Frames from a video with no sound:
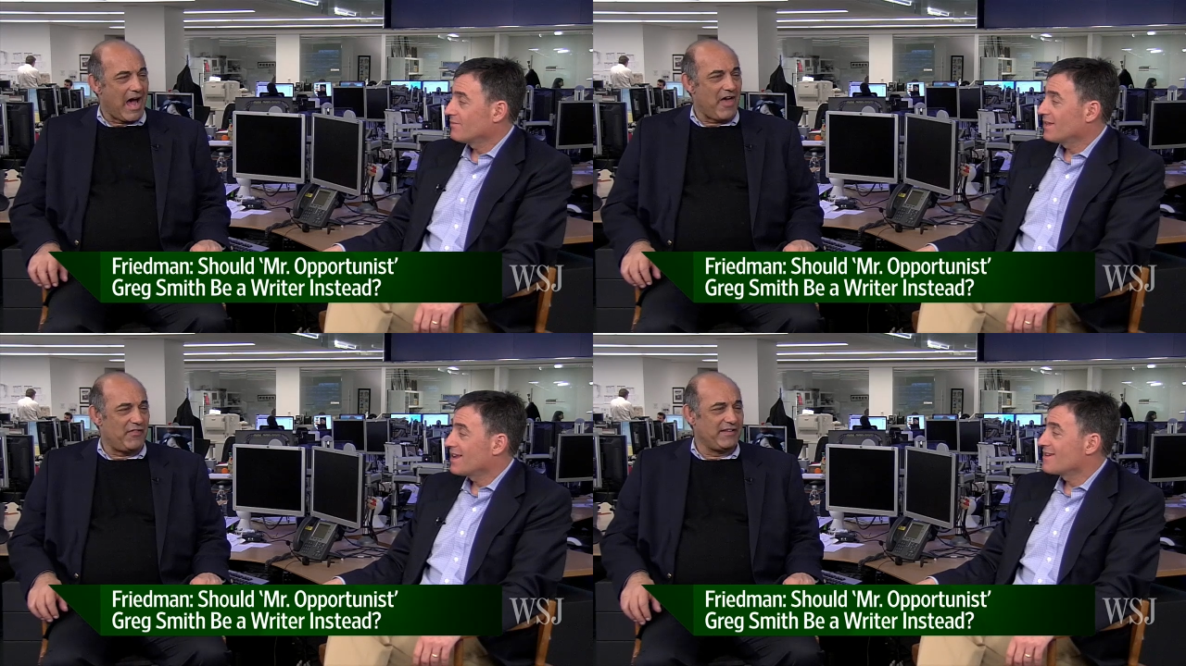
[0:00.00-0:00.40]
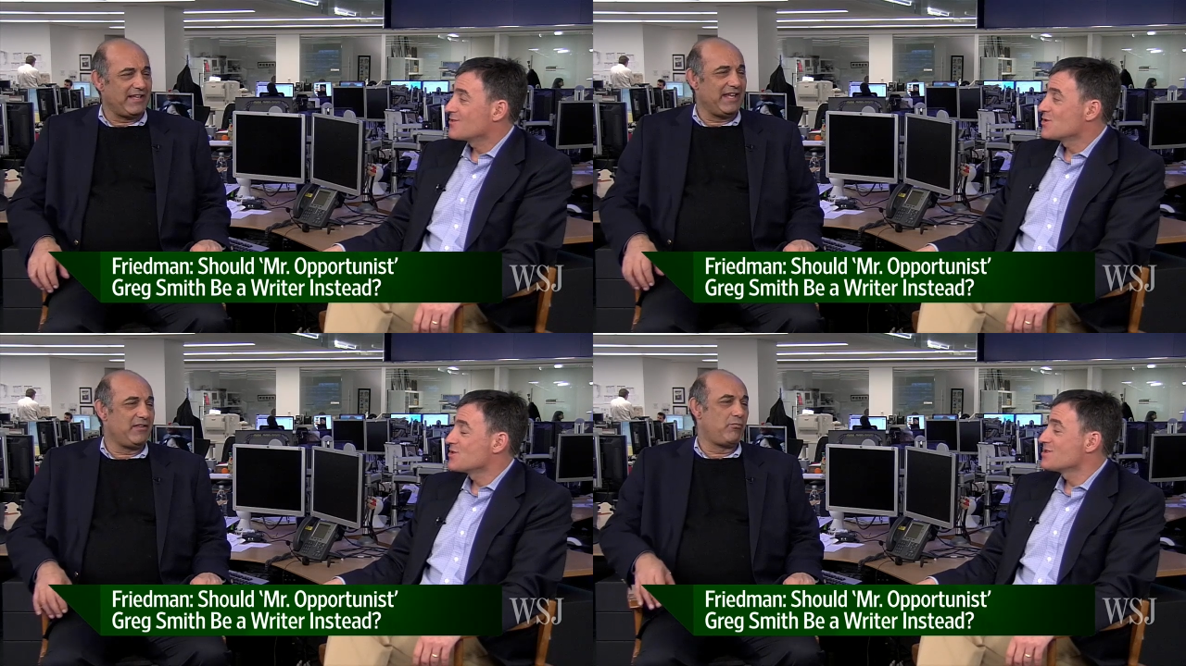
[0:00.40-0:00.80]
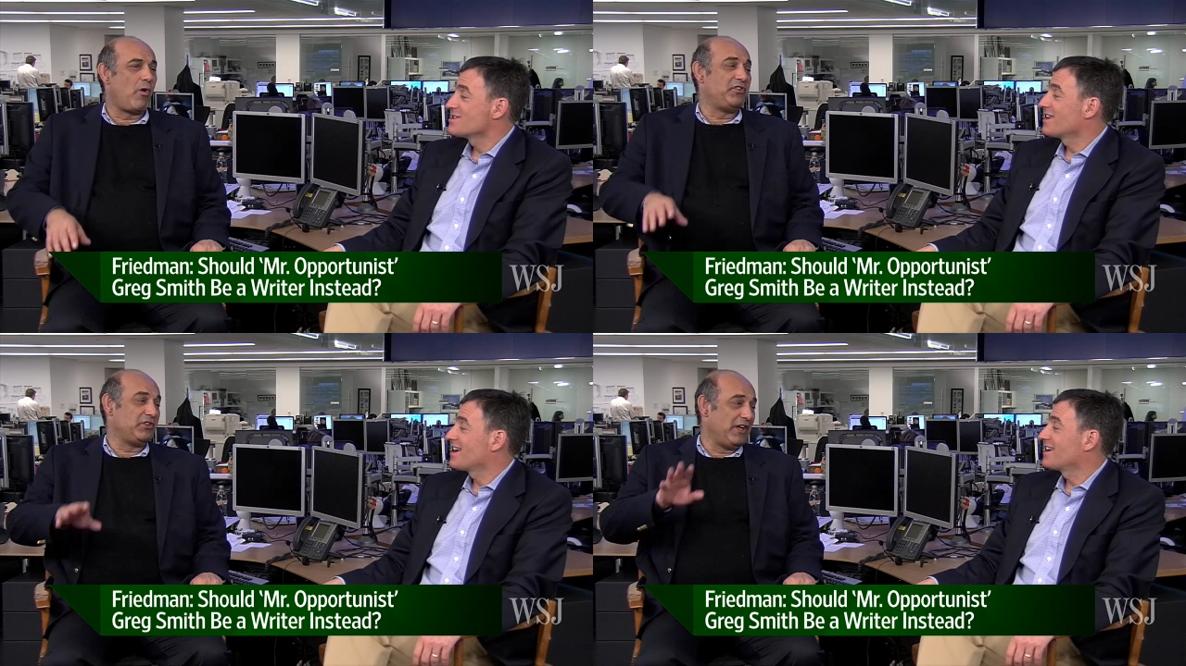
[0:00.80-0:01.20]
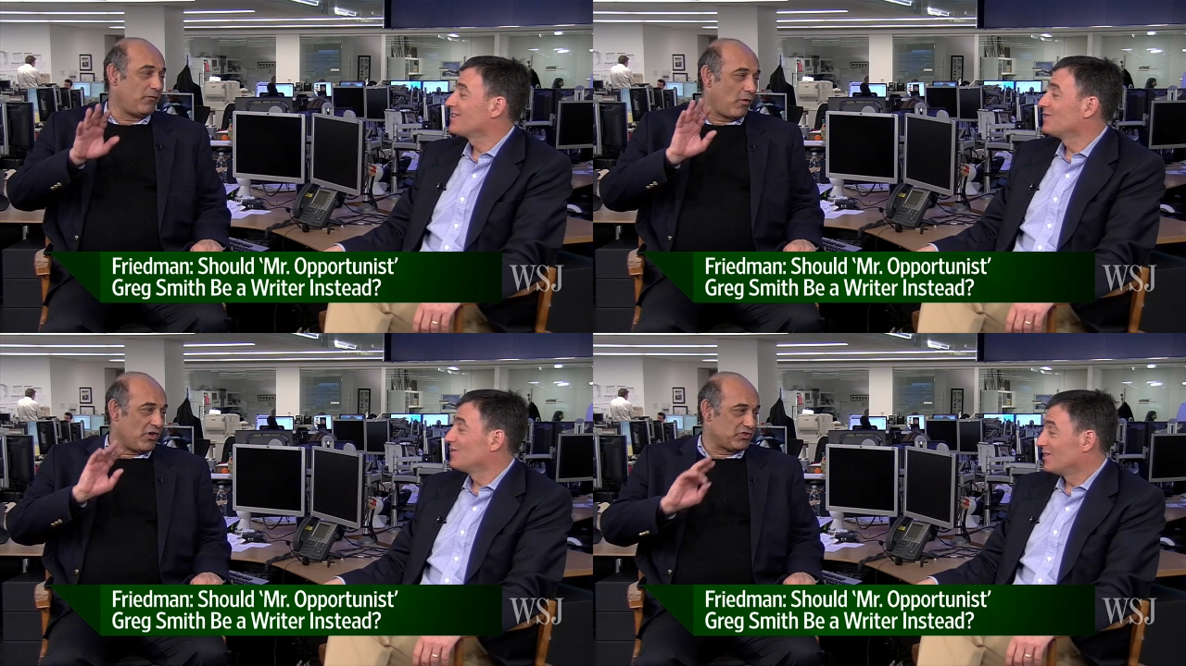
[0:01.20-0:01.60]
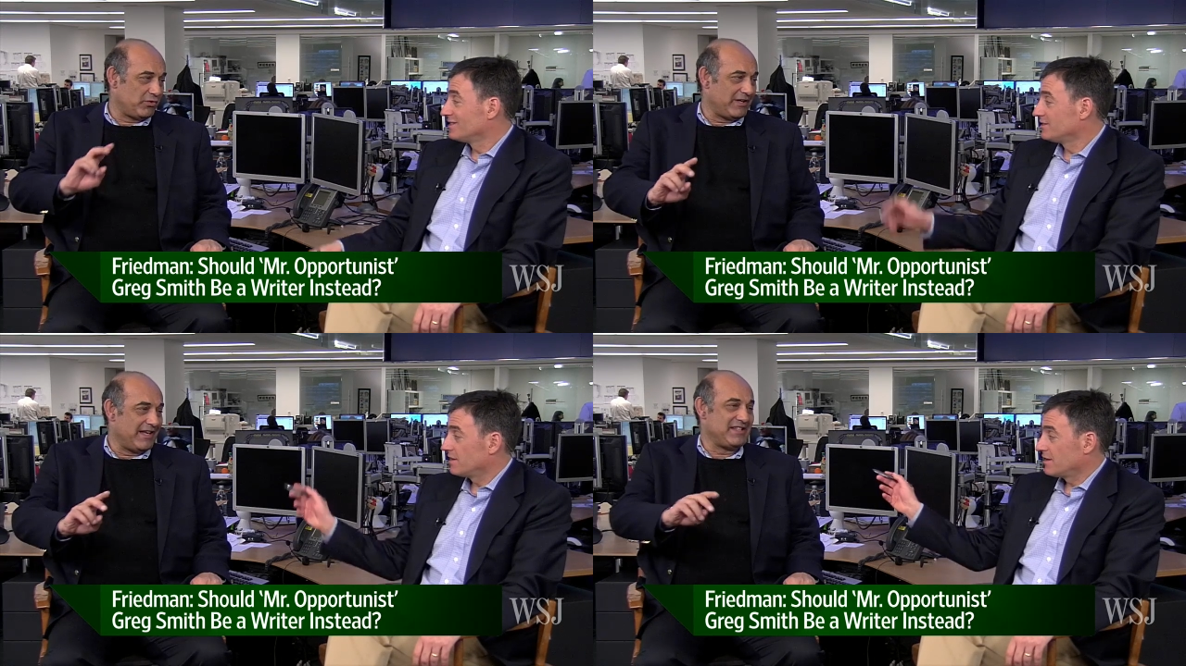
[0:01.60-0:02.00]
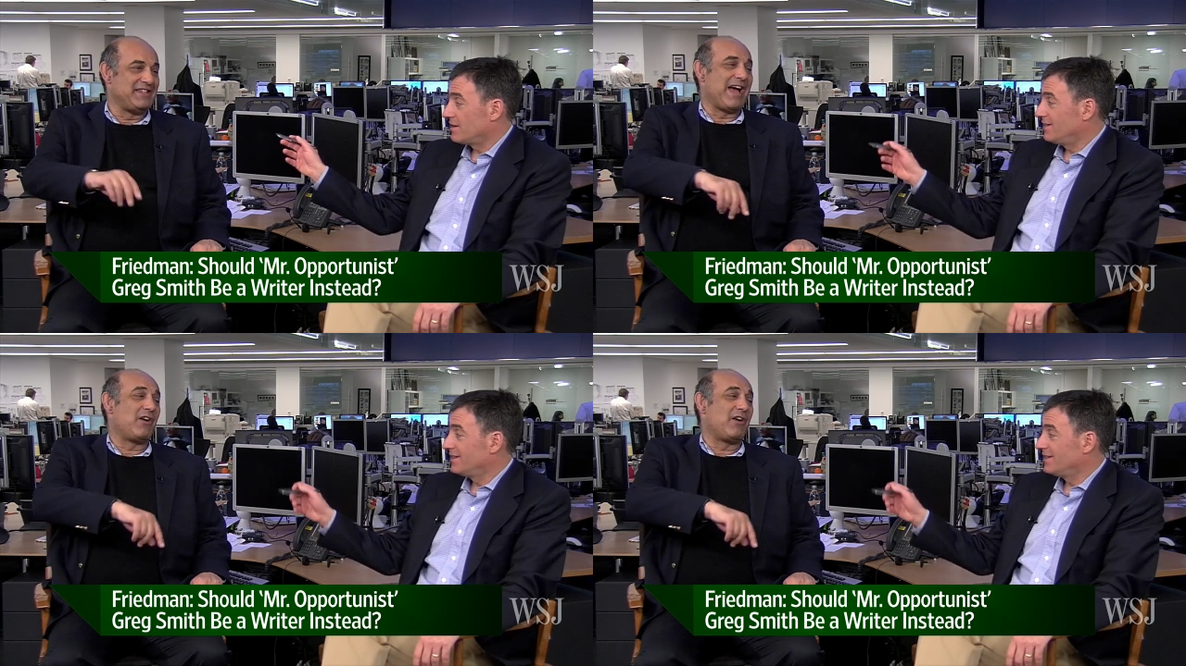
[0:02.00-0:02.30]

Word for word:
Speaker 1: I think he wanted to leave Wall Street and is